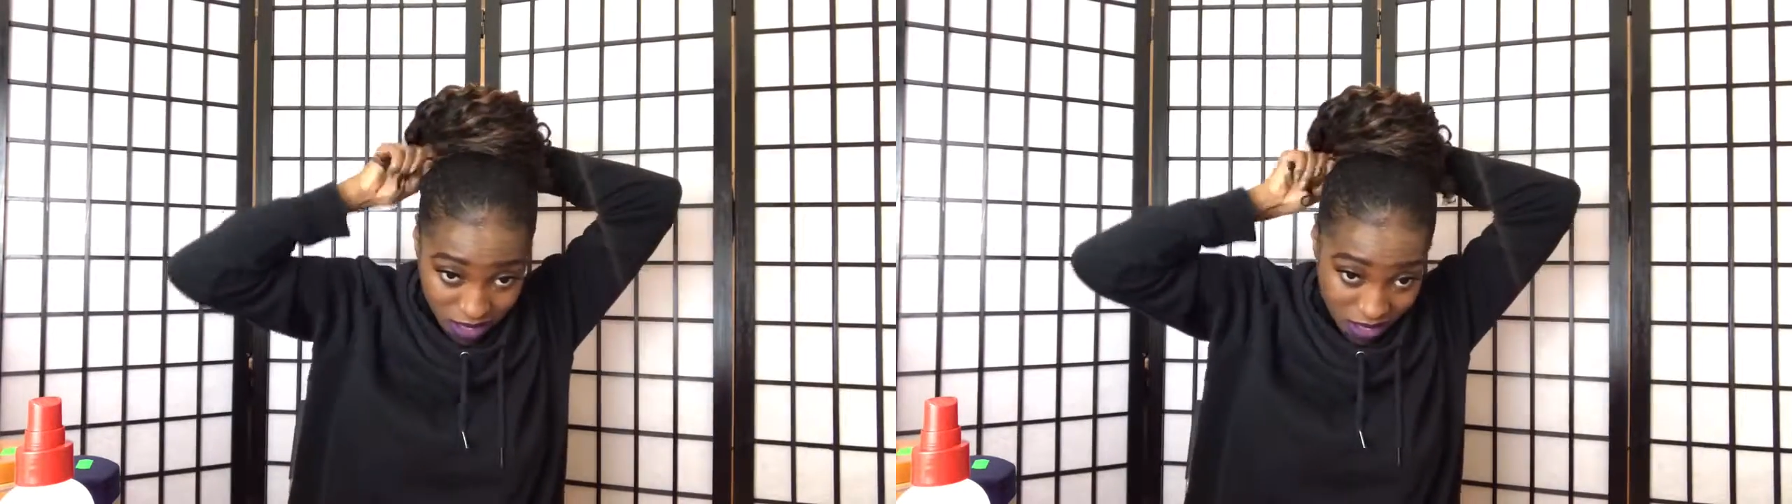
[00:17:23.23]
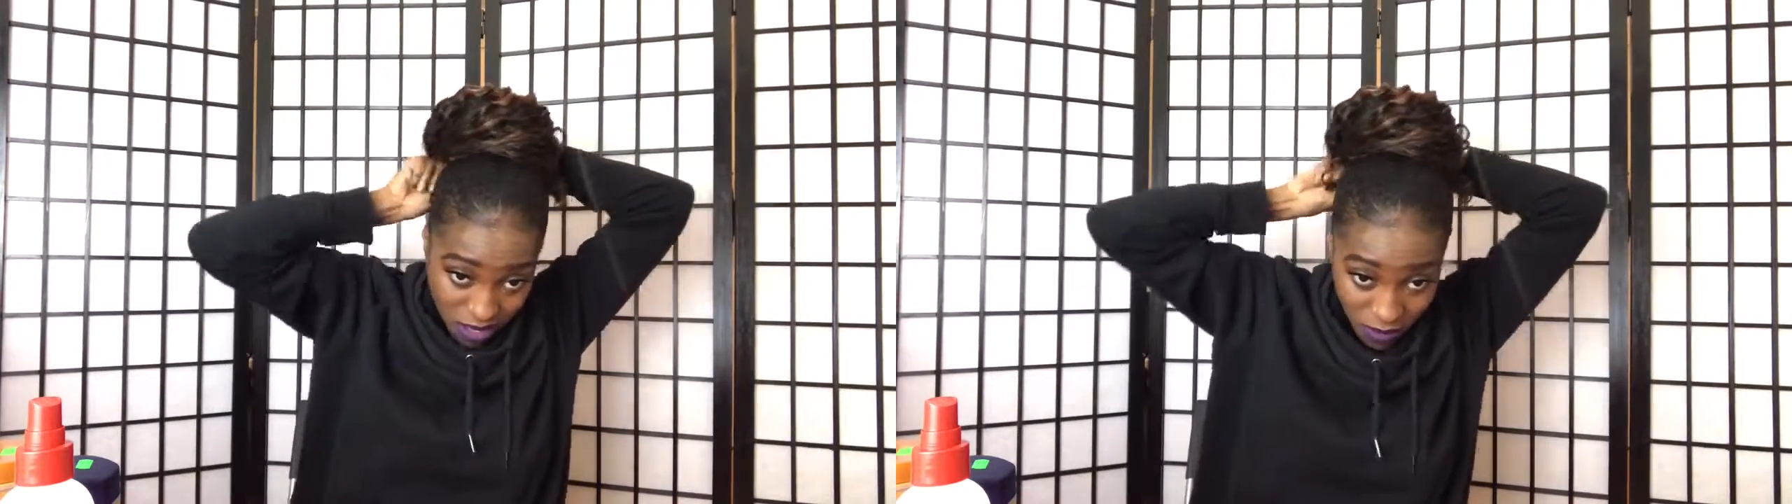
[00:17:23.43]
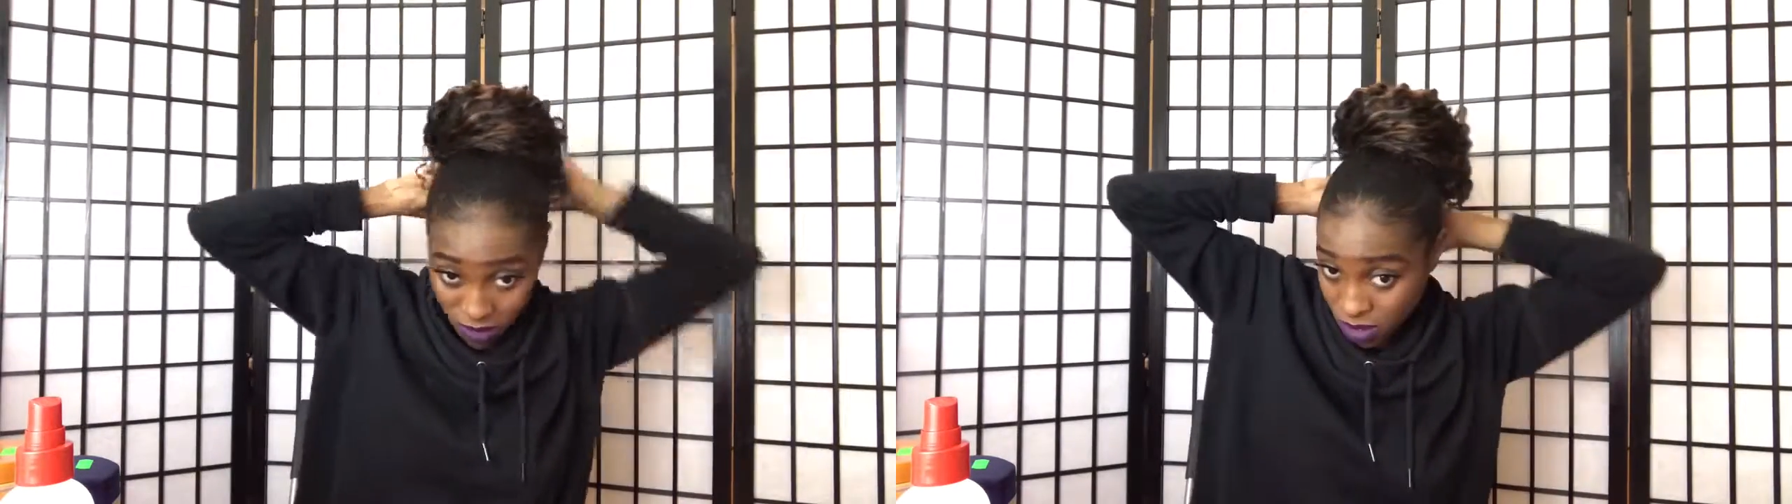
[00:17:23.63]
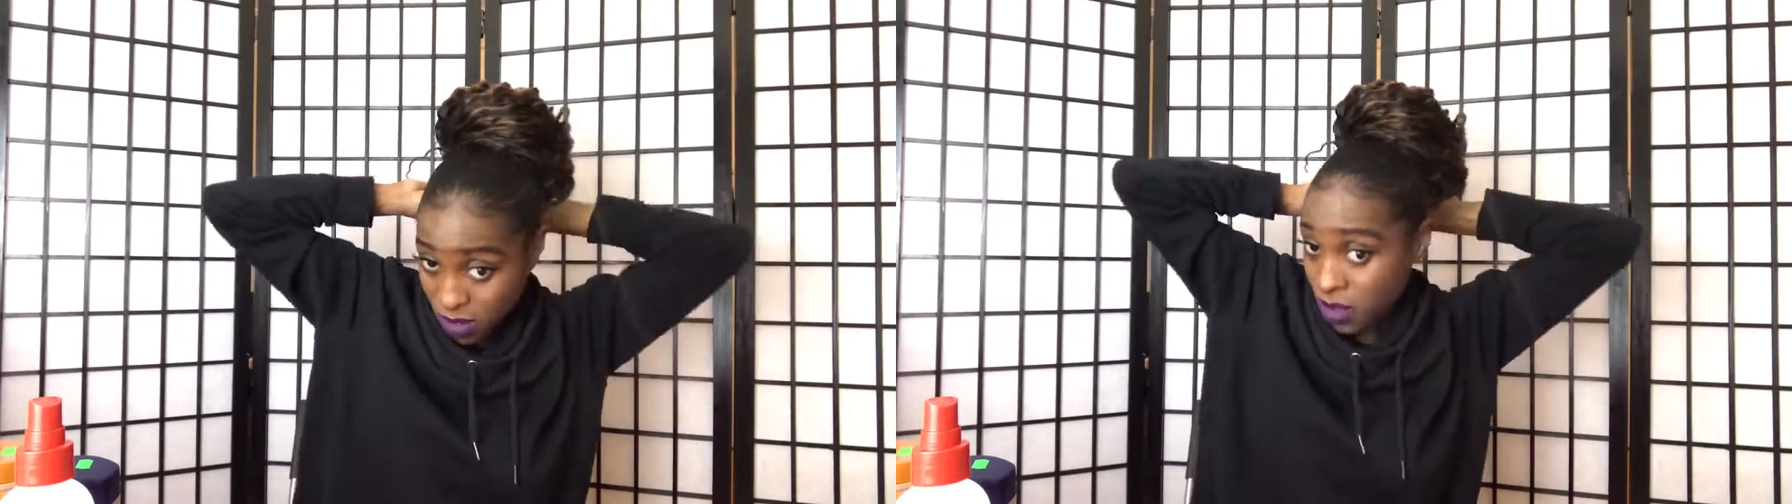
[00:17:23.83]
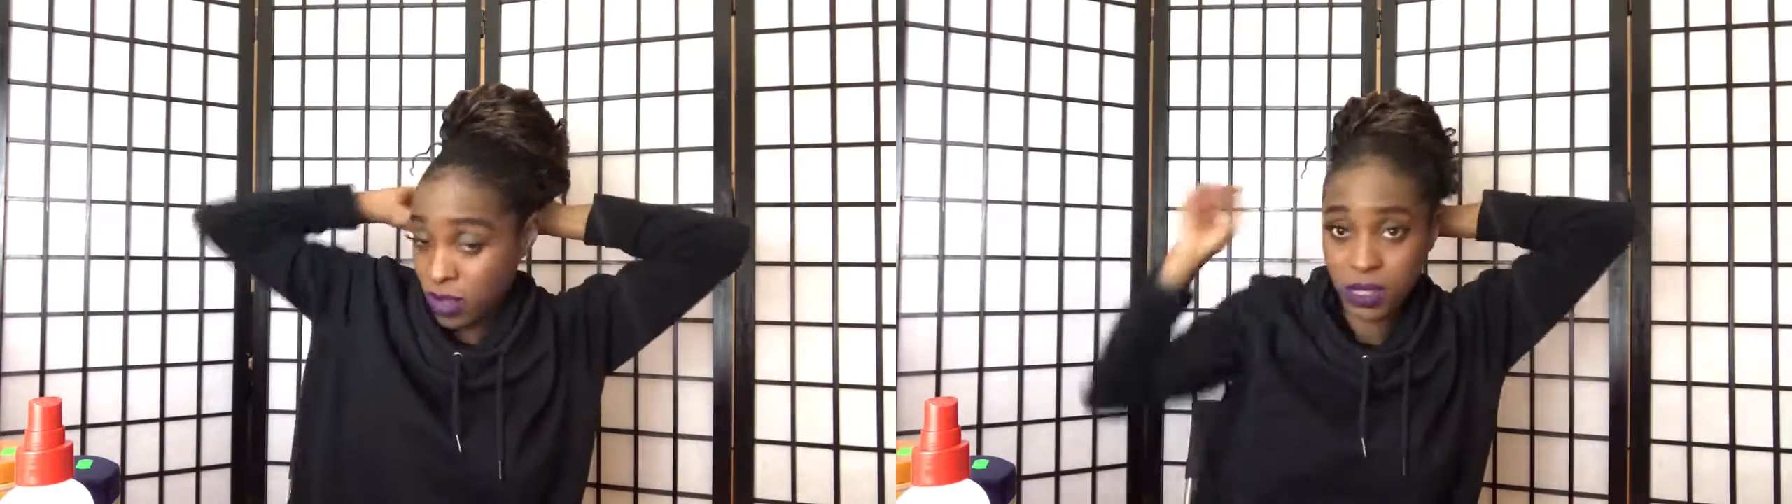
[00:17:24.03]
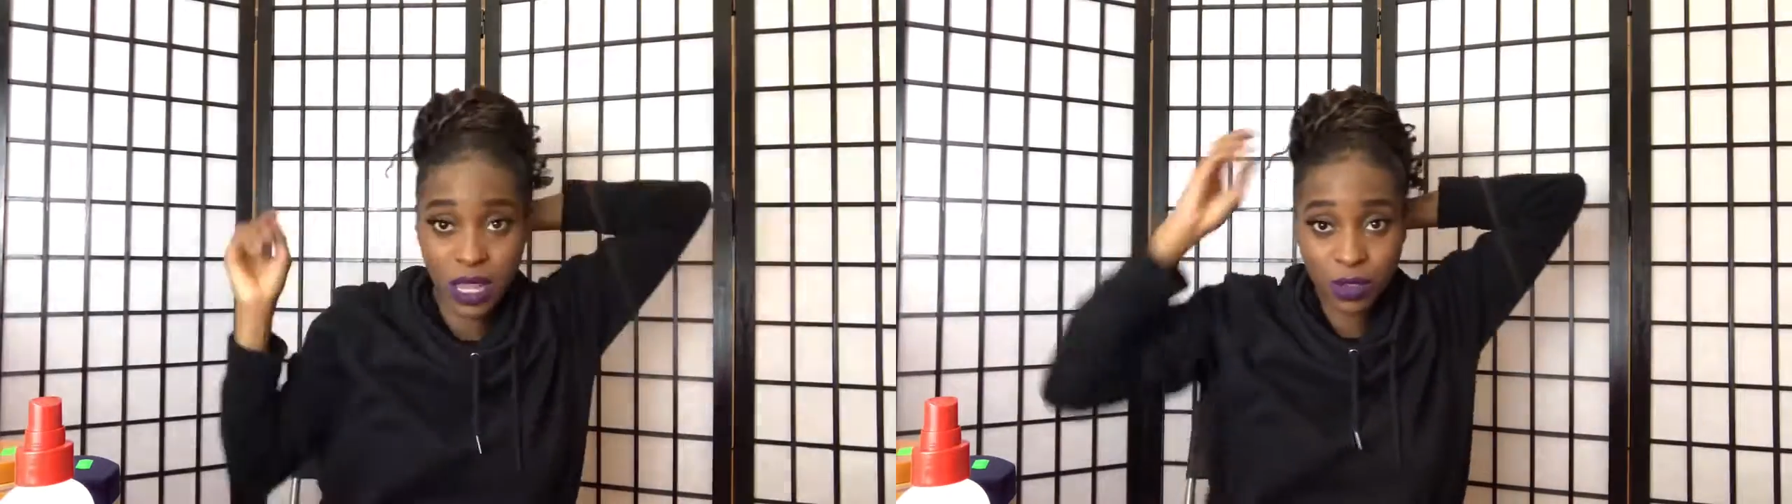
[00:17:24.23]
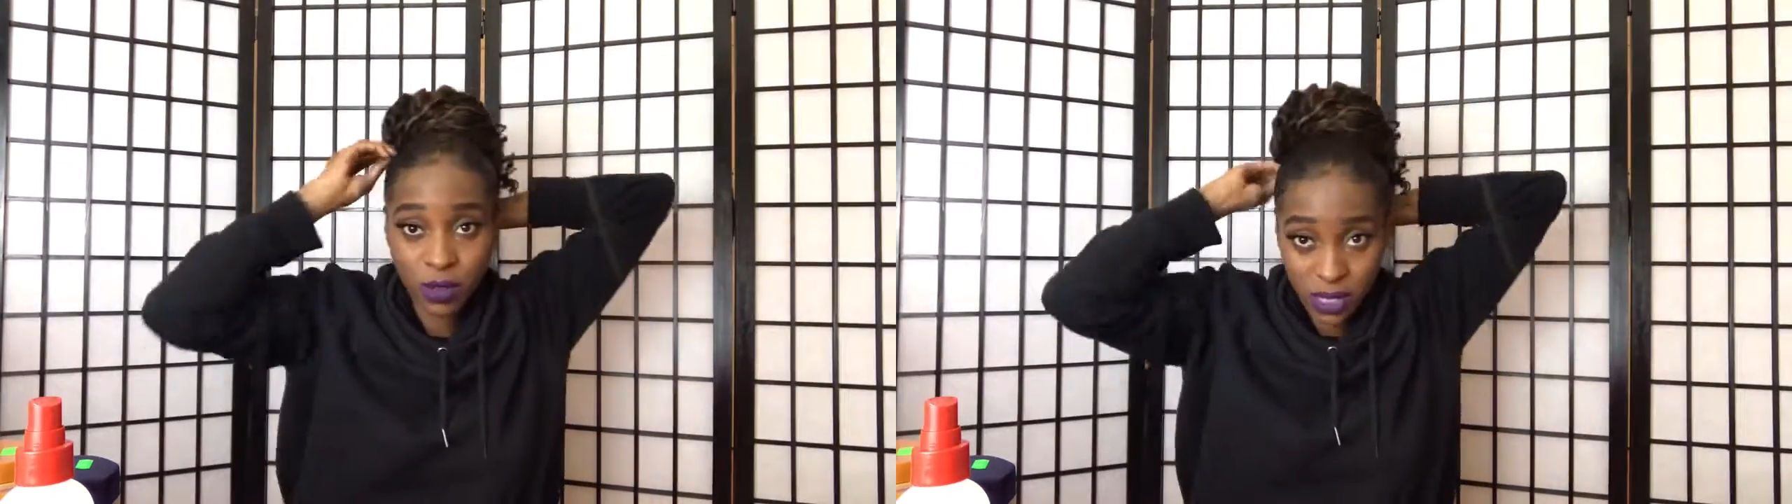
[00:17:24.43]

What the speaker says: Is this how you do it?